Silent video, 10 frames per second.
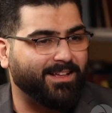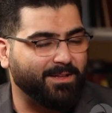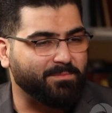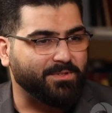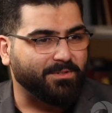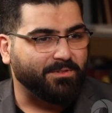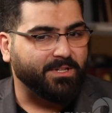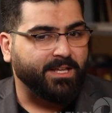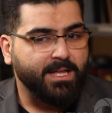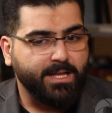
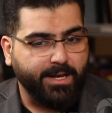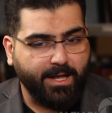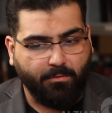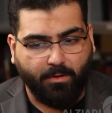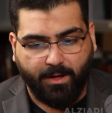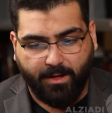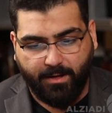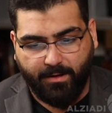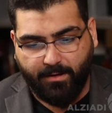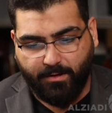Absolutely. Now,
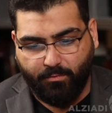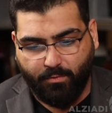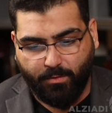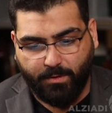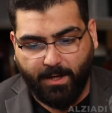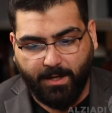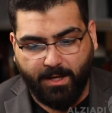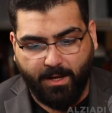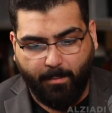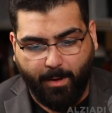you were
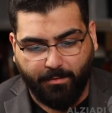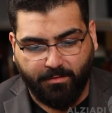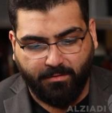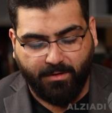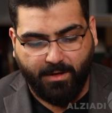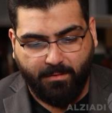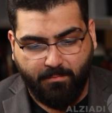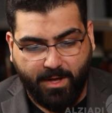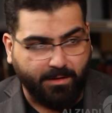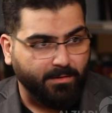talking about
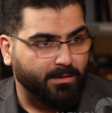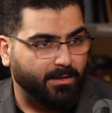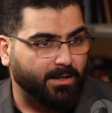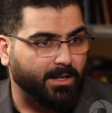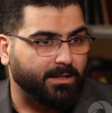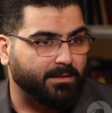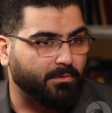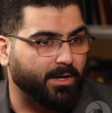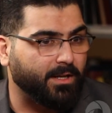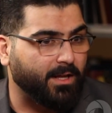metal a lot,
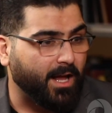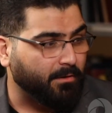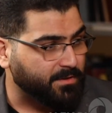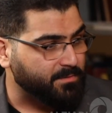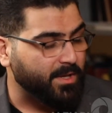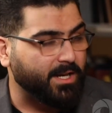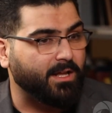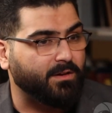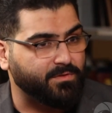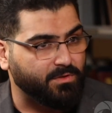right? How it's made
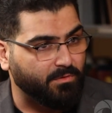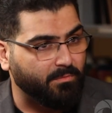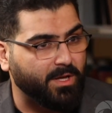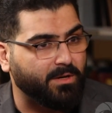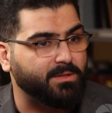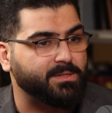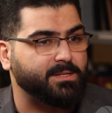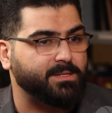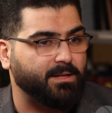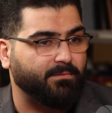out of certain metals and
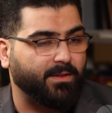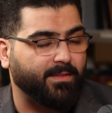stuff like